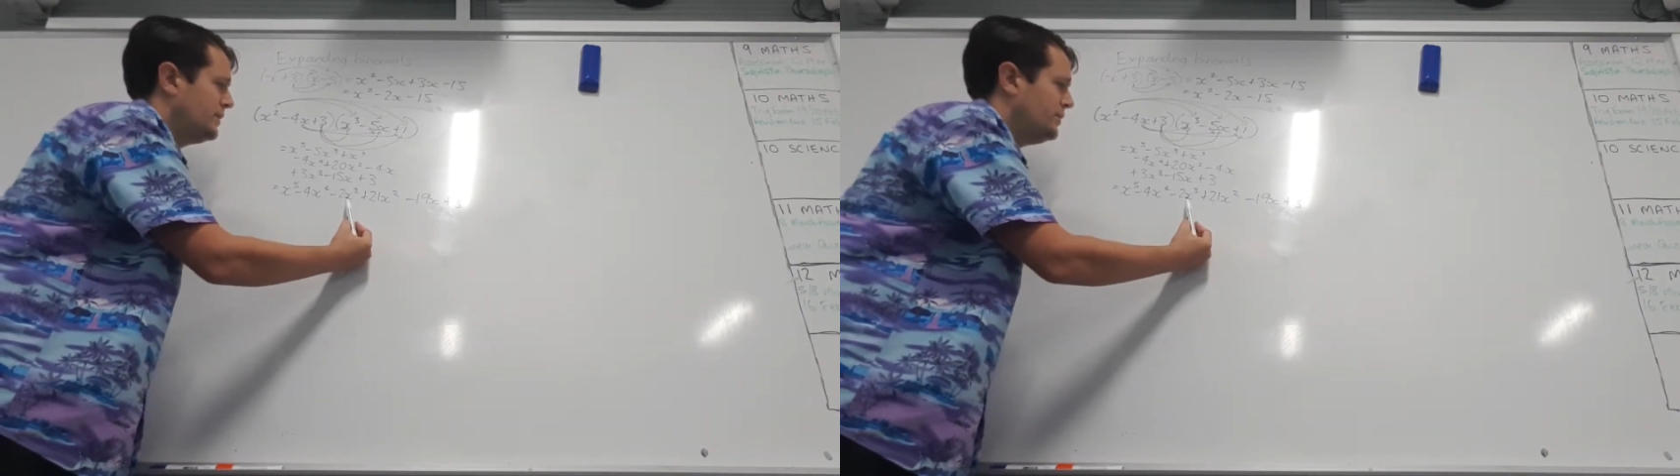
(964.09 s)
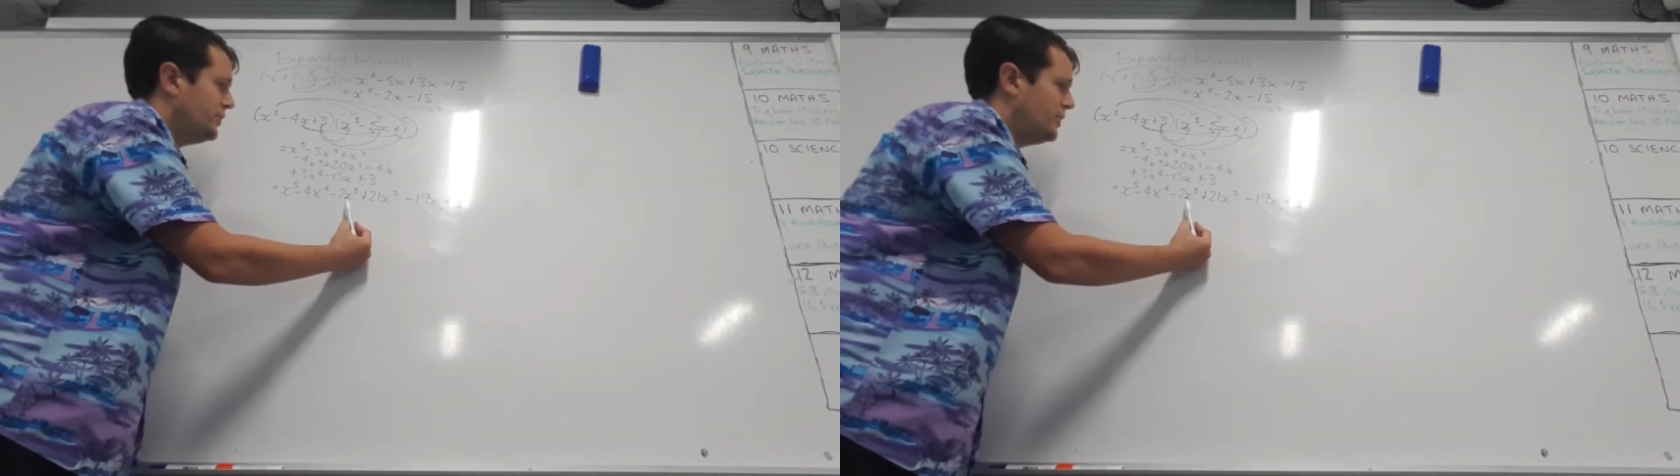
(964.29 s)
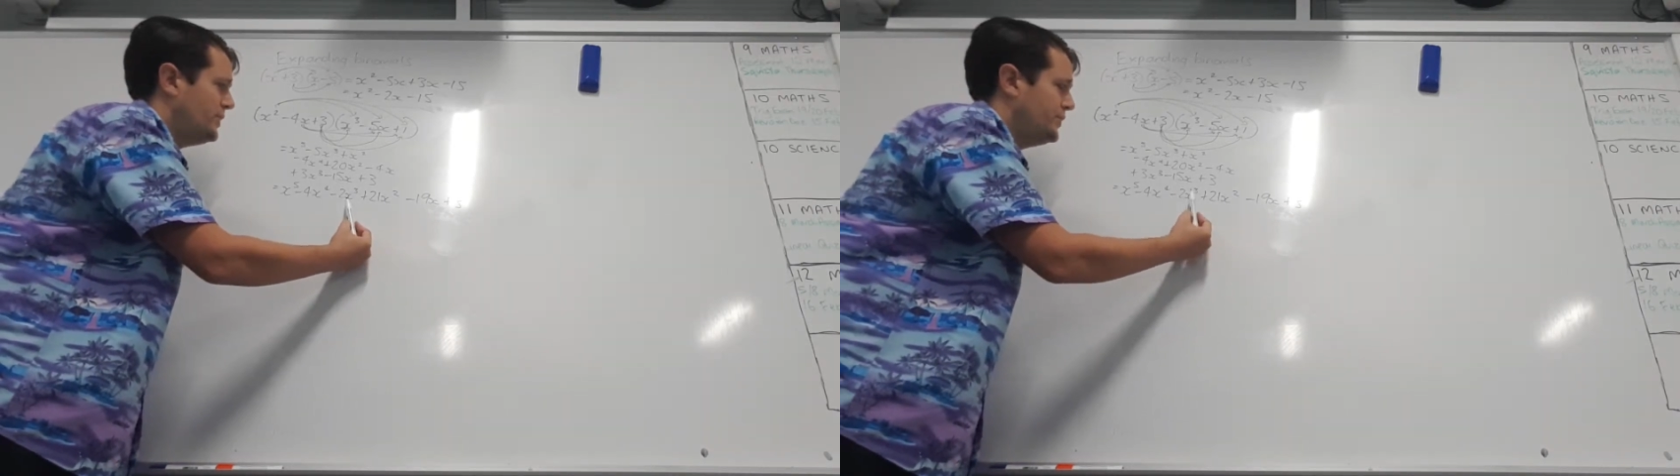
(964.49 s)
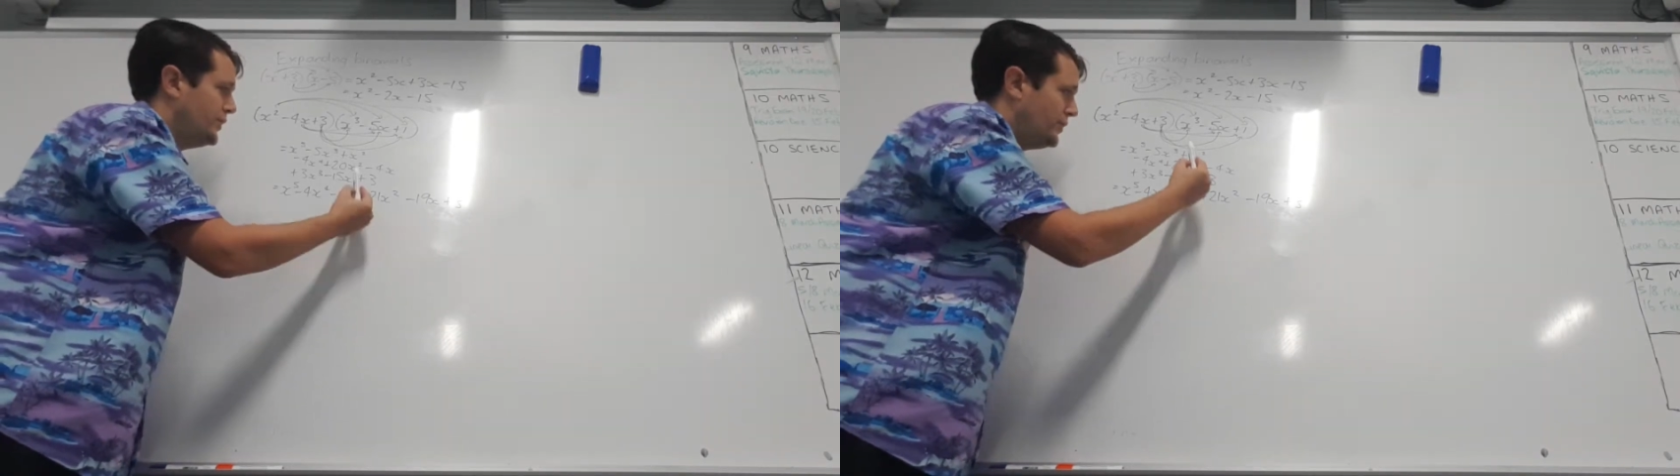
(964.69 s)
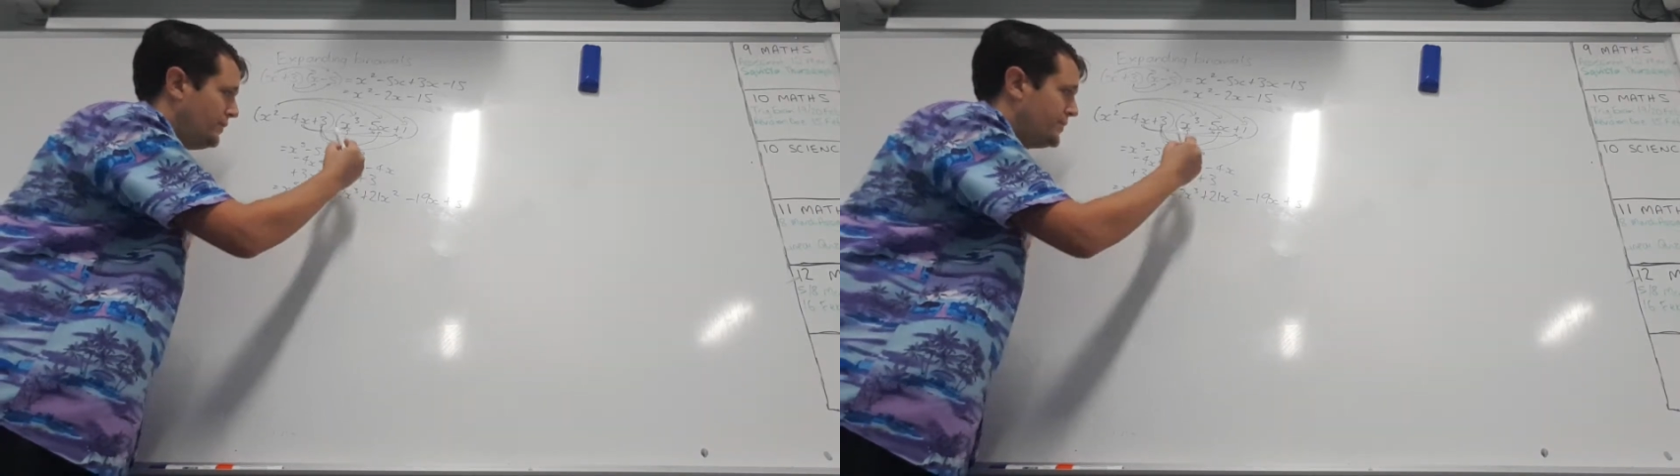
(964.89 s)
9
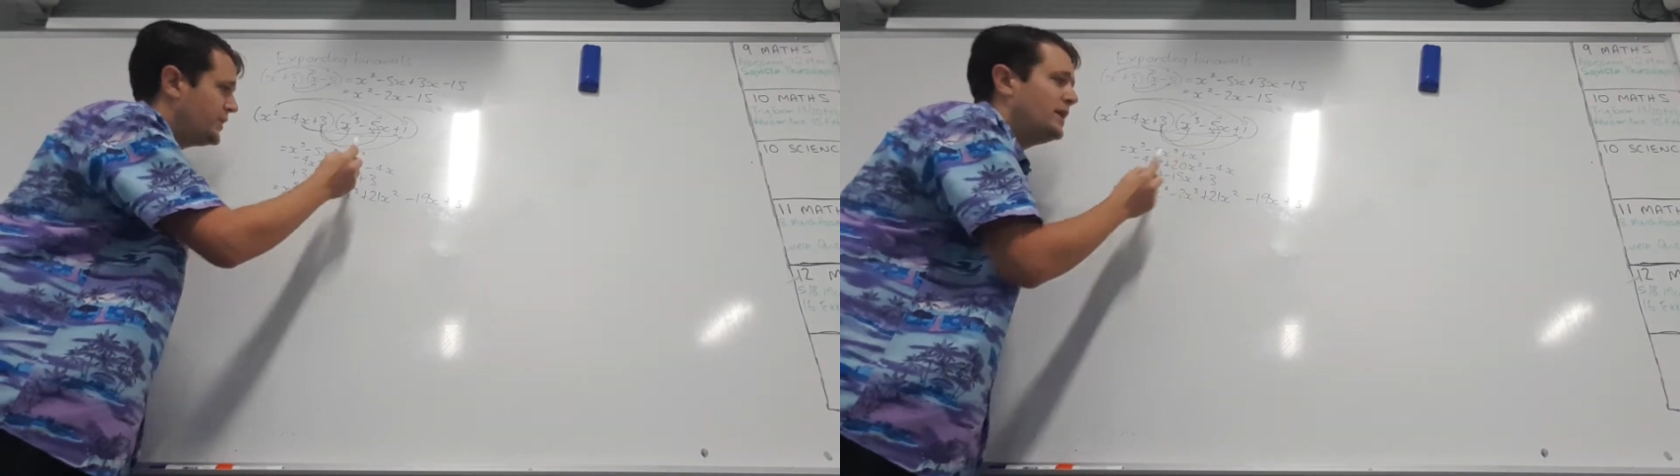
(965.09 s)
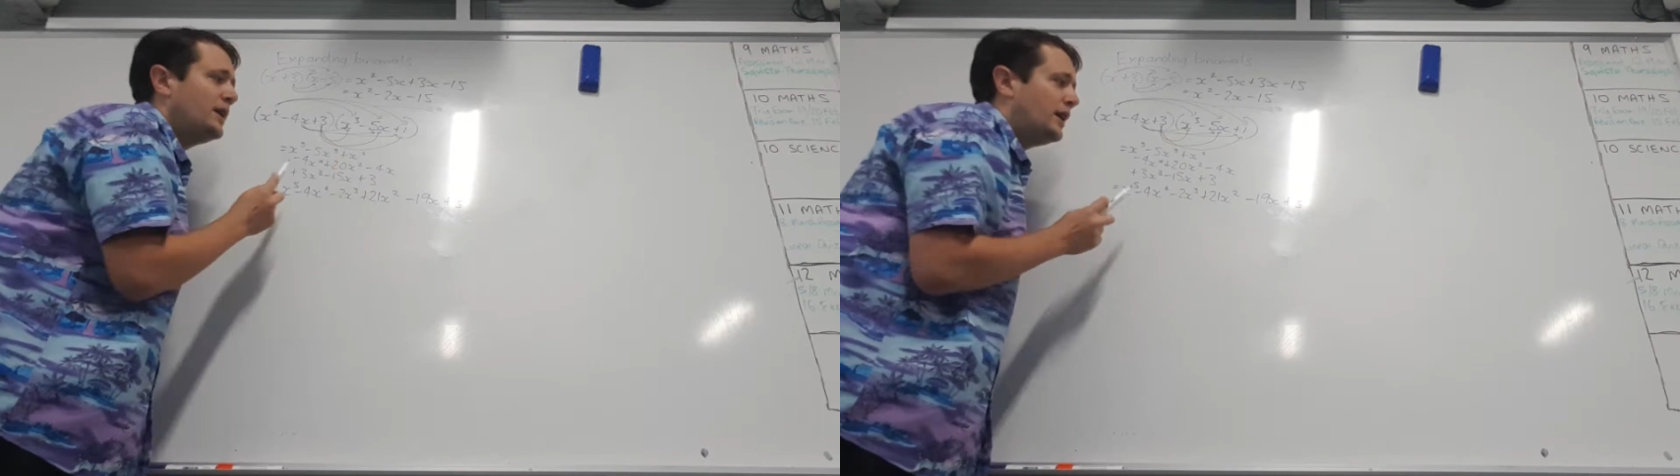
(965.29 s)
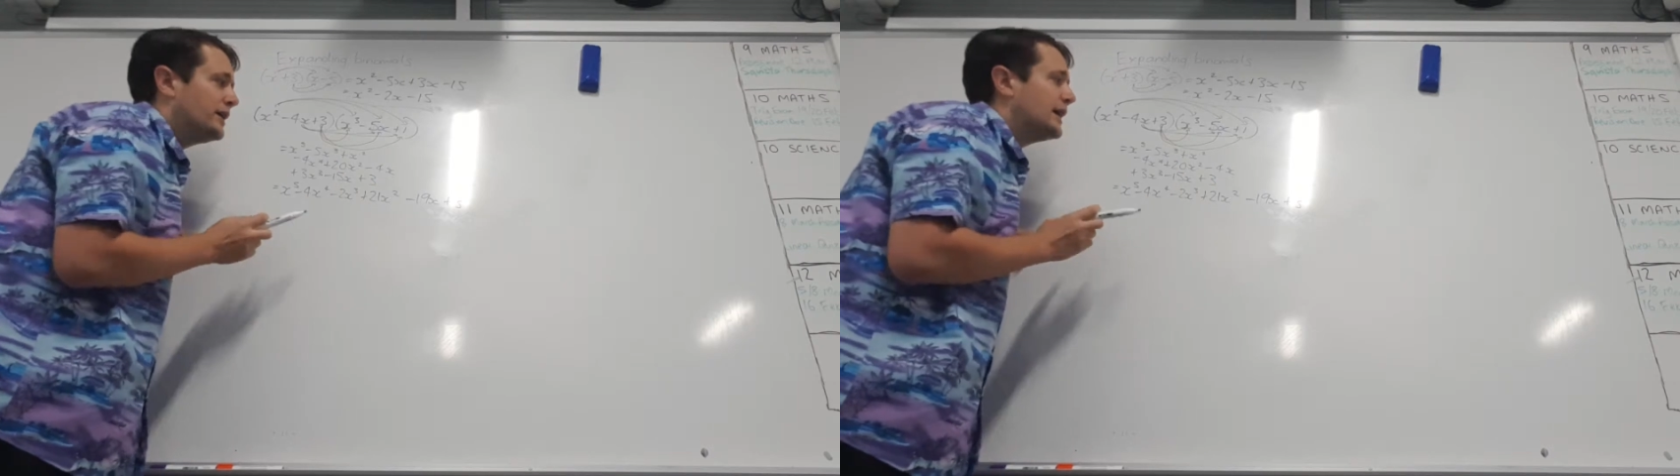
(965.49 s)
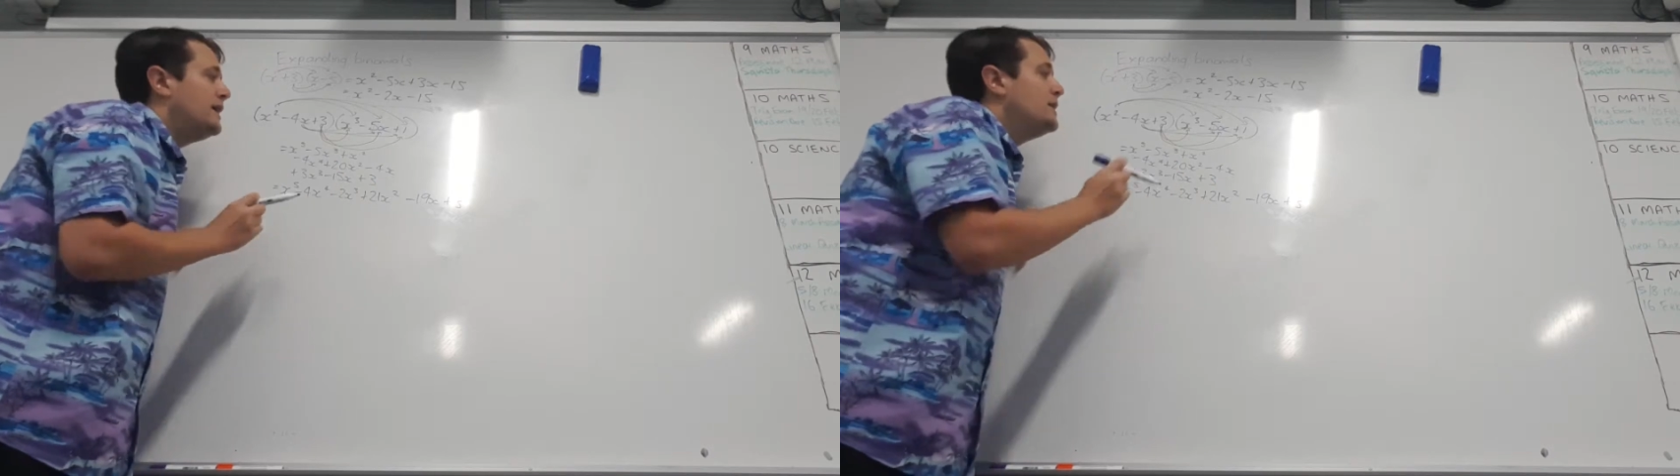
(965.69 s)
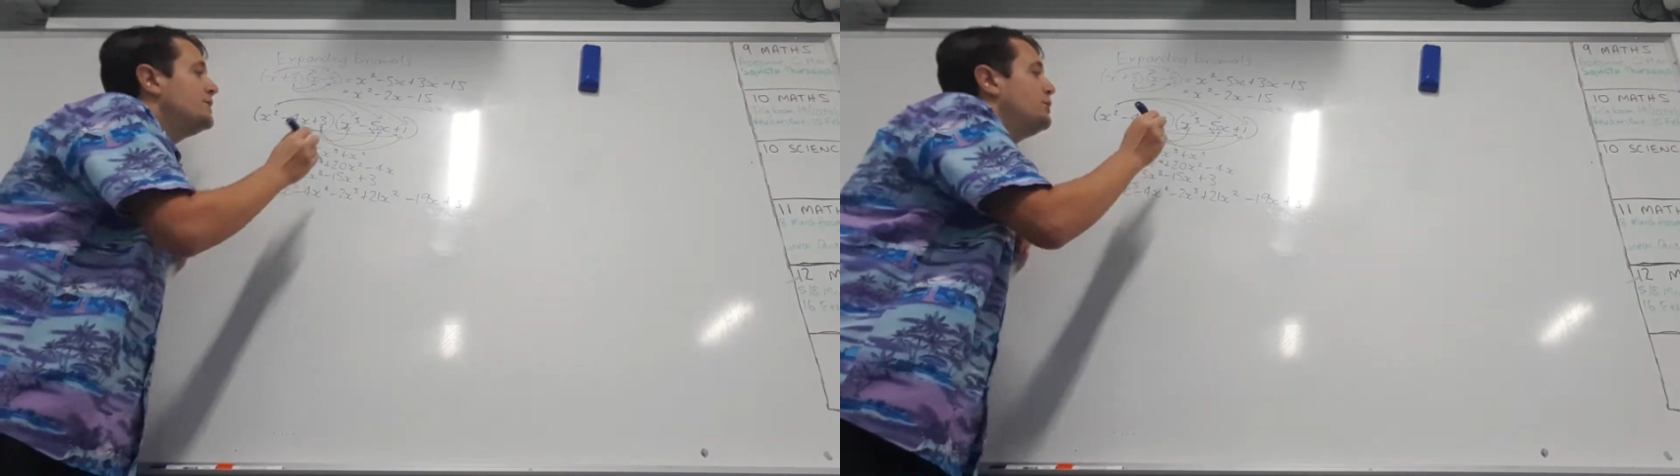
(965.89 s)
terms. Okay,